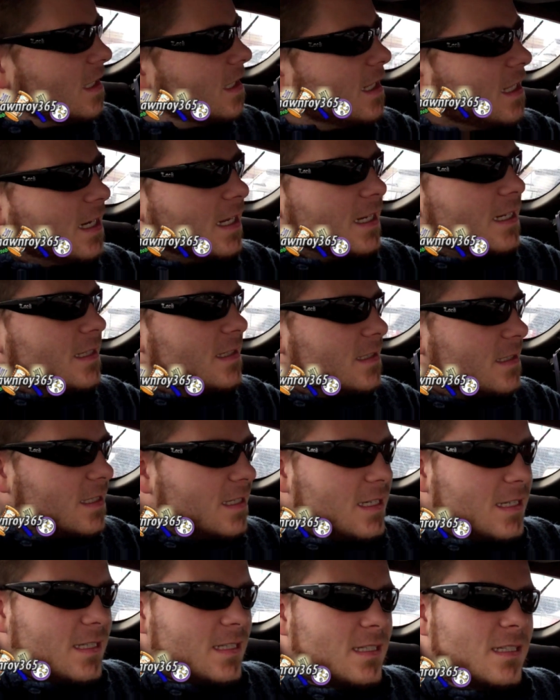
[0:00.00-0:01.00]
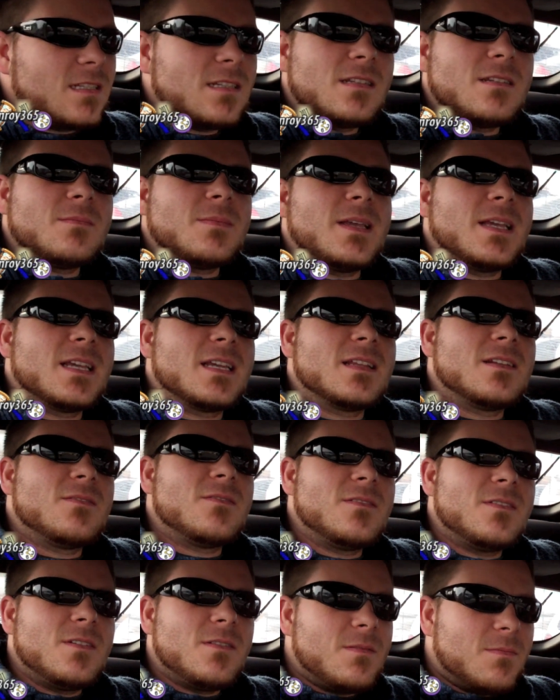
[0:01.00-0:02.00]
that? I didn't say anything. You making
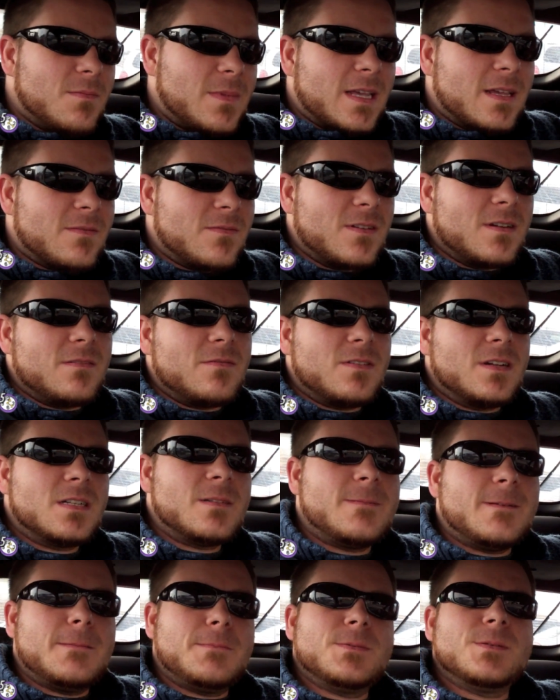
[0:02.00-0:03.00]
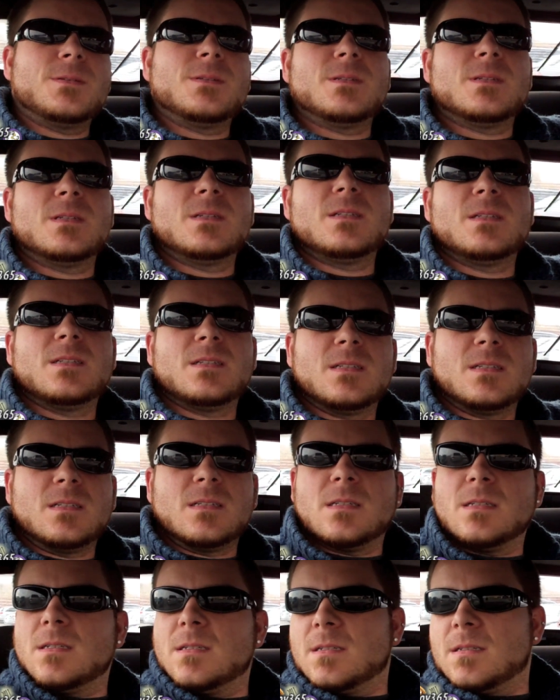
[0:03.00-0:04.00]
you make fun of French people?
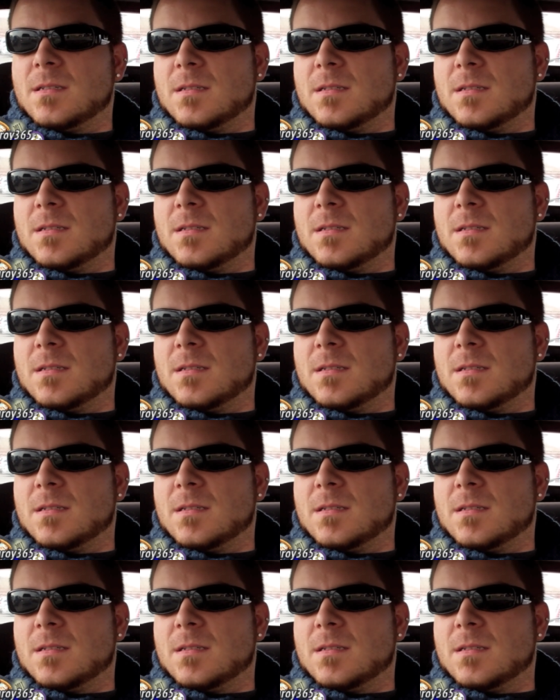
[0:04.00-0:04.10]
Nope.